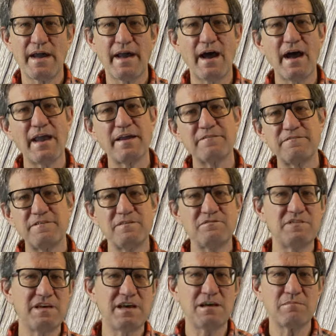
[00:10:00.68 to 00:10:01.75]
I hike
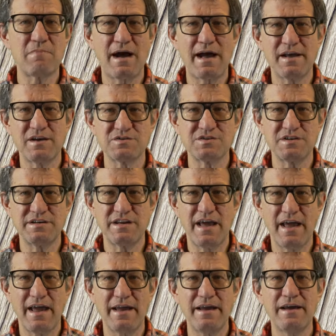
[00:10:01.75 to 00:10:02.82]
15 miles a
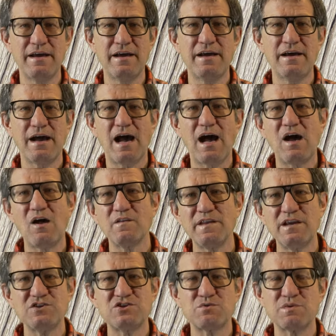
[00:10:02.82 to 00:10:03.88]
day, I'll
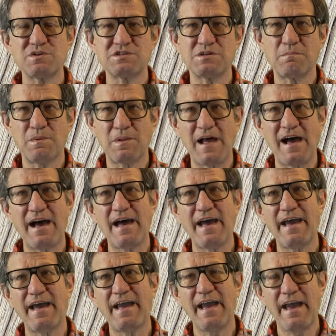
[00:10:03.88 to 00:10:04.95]
need to
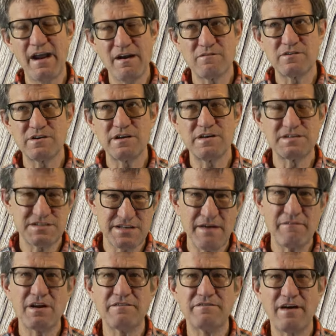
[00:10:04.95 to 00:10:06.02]
resupply every
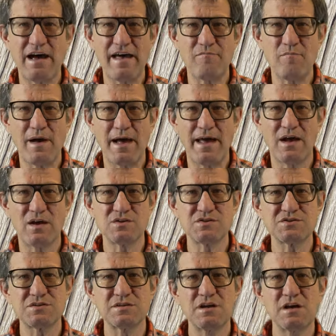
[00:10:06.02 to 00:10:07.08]
75
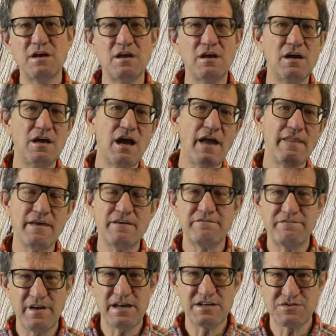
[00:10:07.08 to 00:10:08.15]
miles. And then
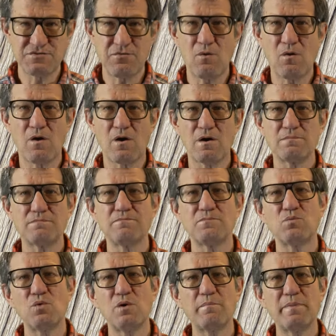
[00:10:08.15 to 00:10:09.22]
phase four
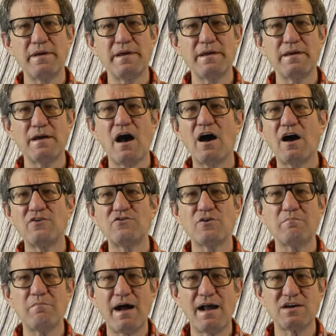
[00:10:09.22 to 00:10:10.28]
will be
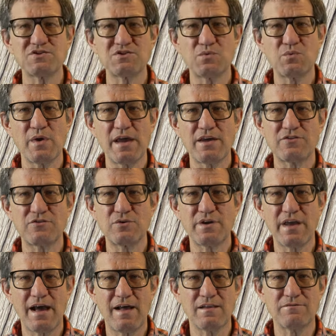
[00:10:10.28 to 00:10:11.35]
100 miles a week through
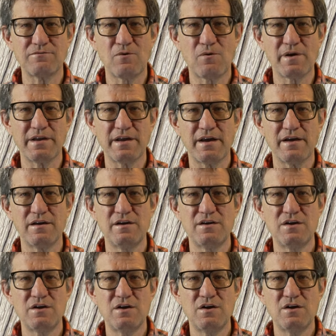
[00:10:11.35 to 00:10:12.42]
California.
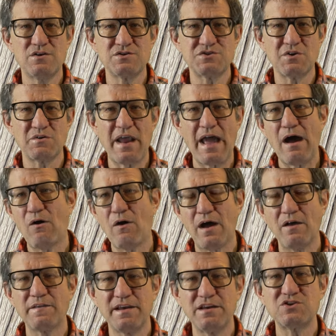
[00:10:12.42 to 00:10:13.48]
So now
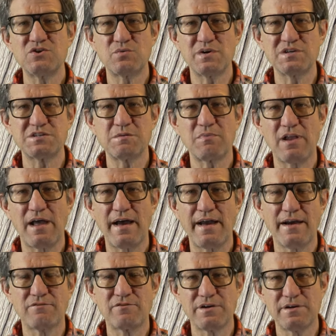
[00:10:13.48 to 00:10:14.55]
I'll need to resupply
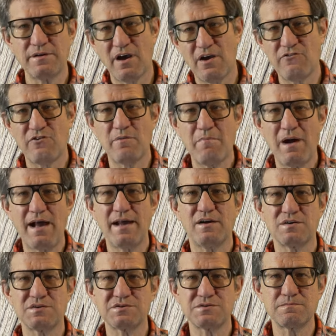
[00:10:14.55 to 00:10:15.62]
every 100
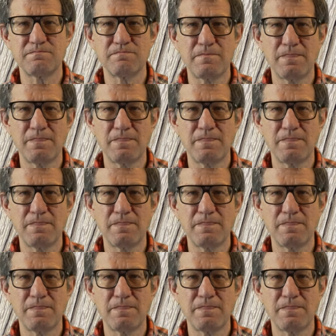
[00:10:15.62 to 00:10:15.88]
miles.